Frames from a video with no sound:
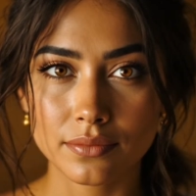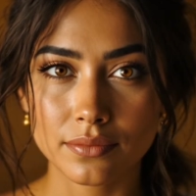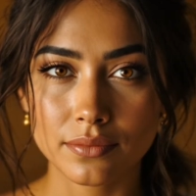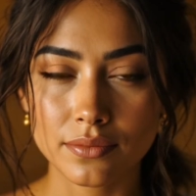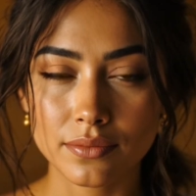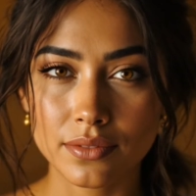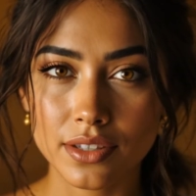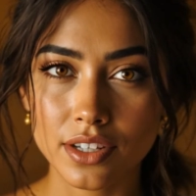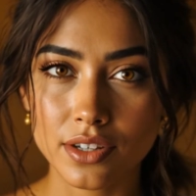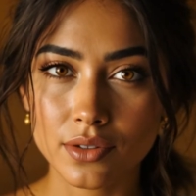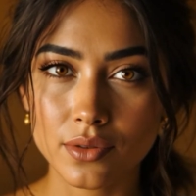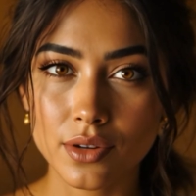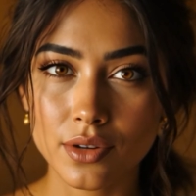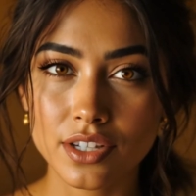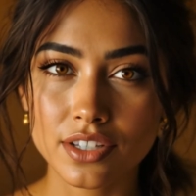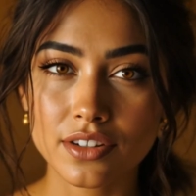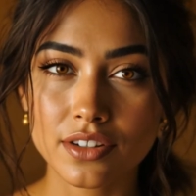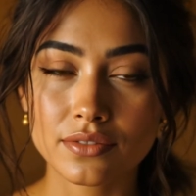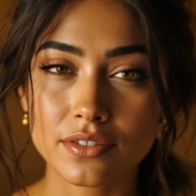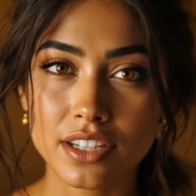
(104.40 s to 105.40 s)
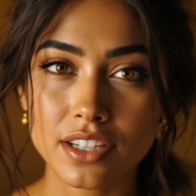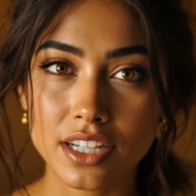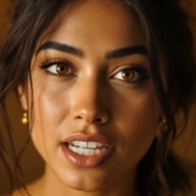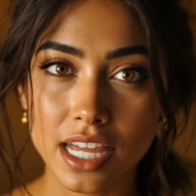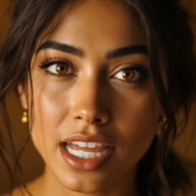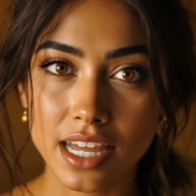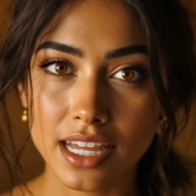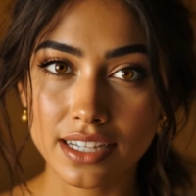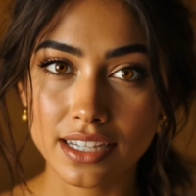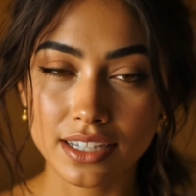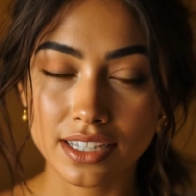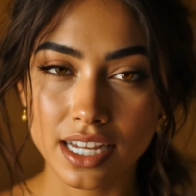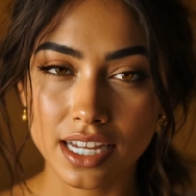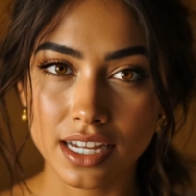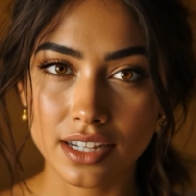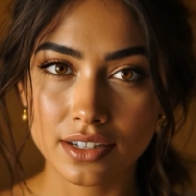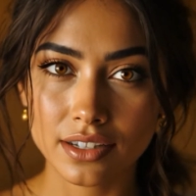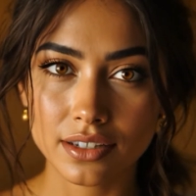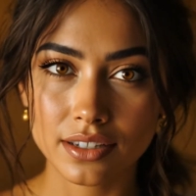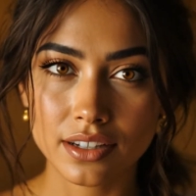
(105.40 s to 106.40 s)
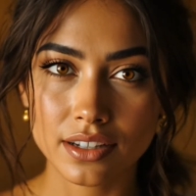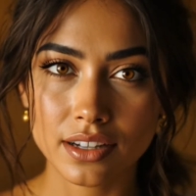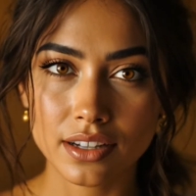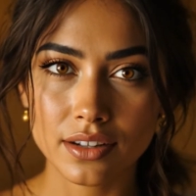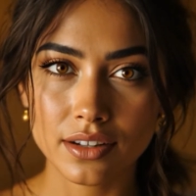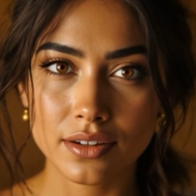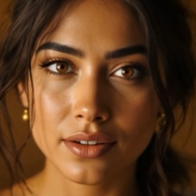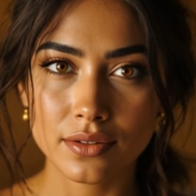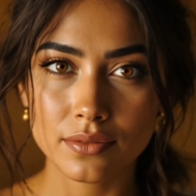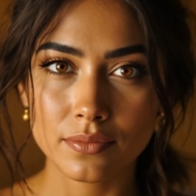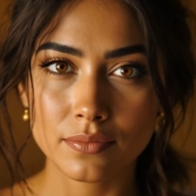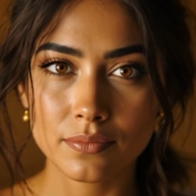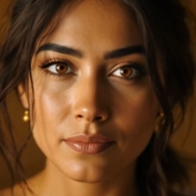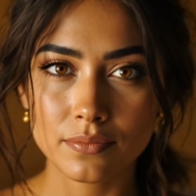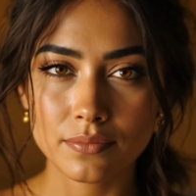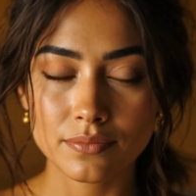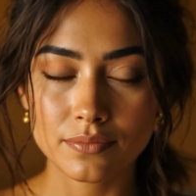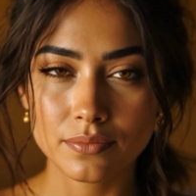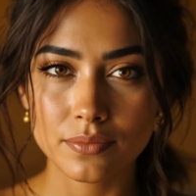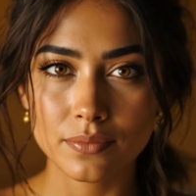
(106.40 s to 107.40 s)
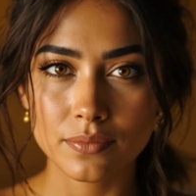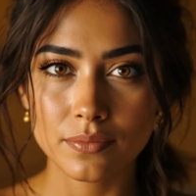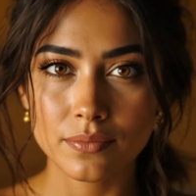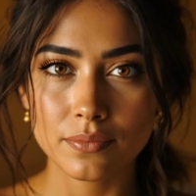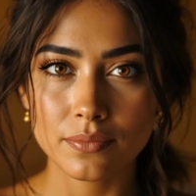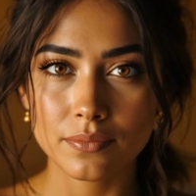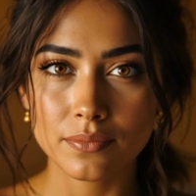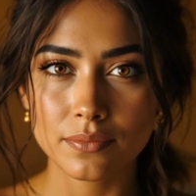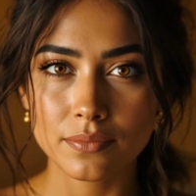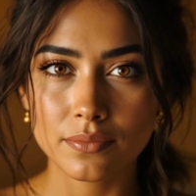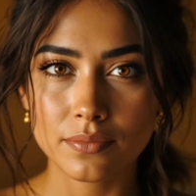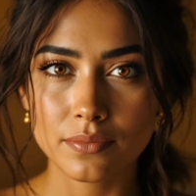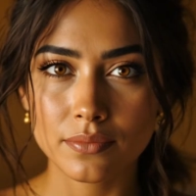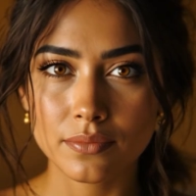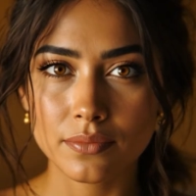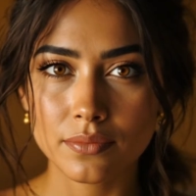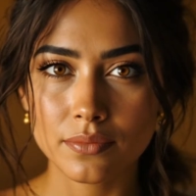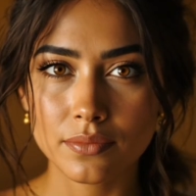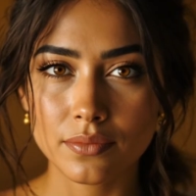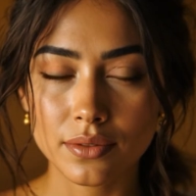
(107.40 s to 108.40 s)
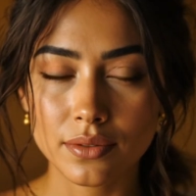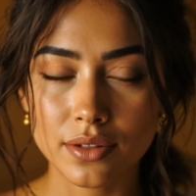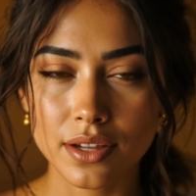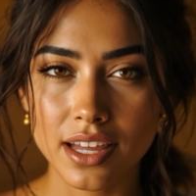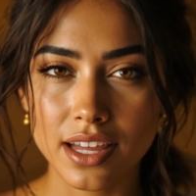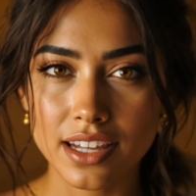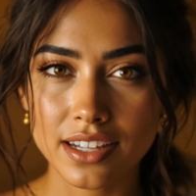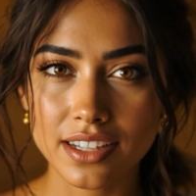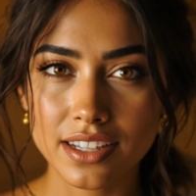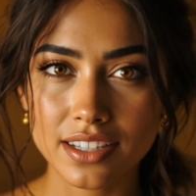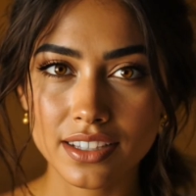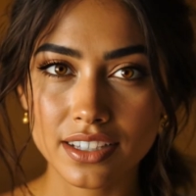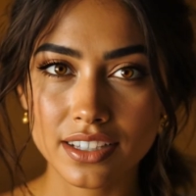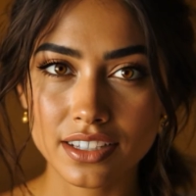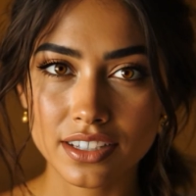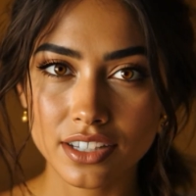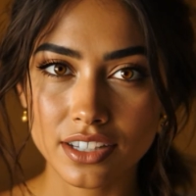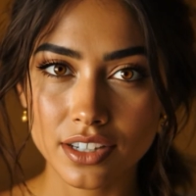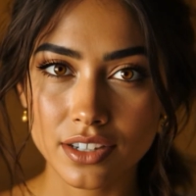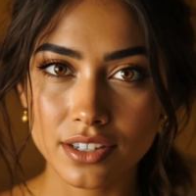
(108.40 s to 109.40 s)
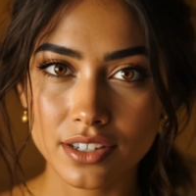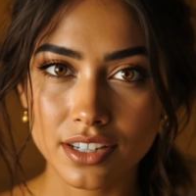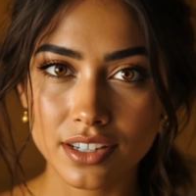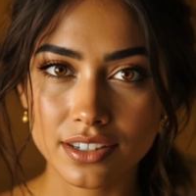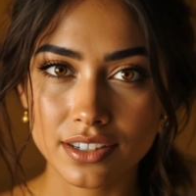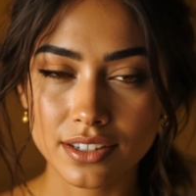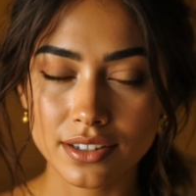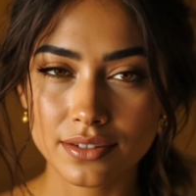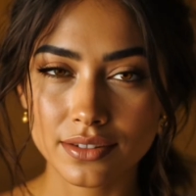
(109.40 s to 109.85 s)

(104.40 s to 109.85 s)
The noise of the day has settled, and in the stillness,